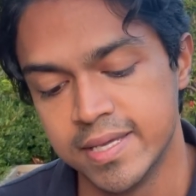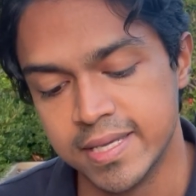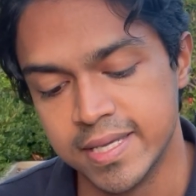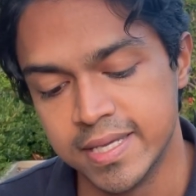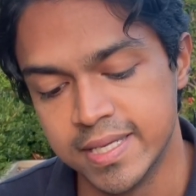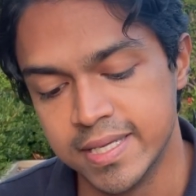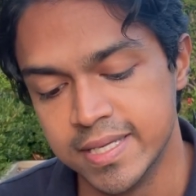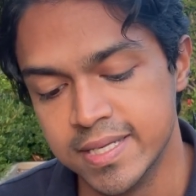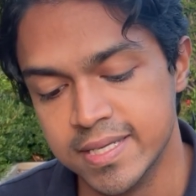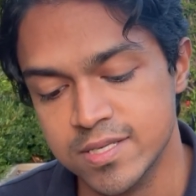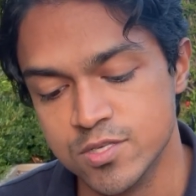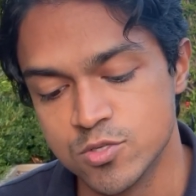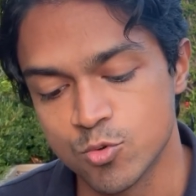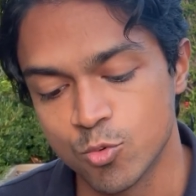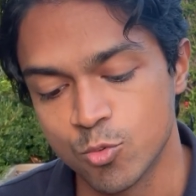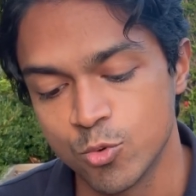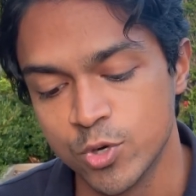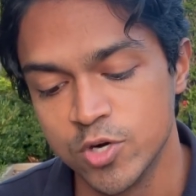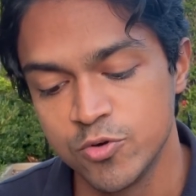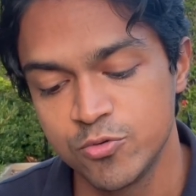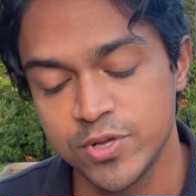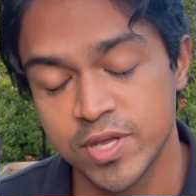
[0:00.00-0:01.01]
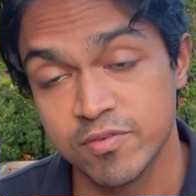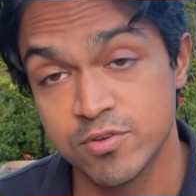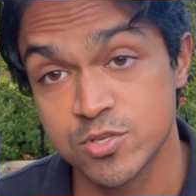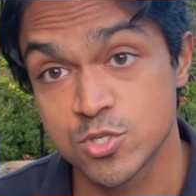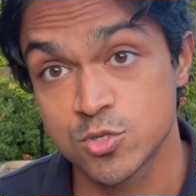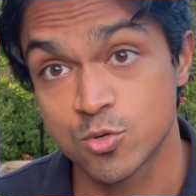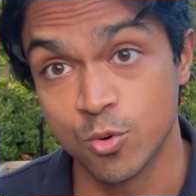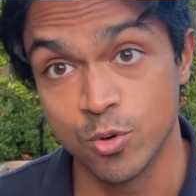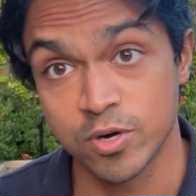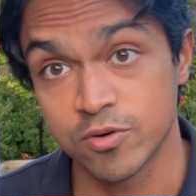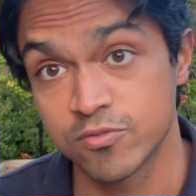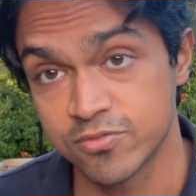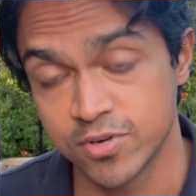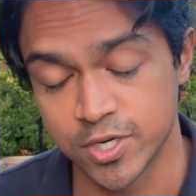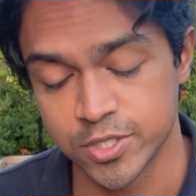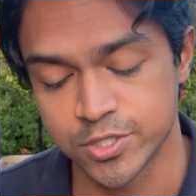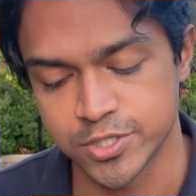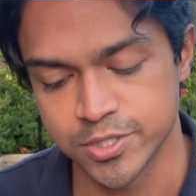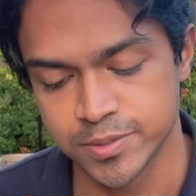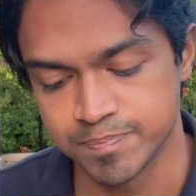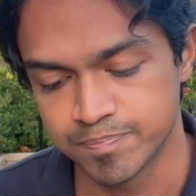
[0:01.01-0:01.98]
is, what if we have a scoring
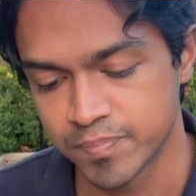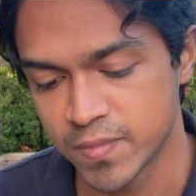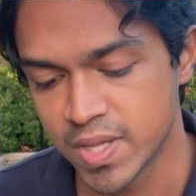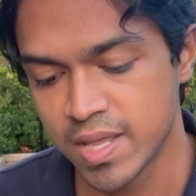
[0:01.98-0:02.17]
function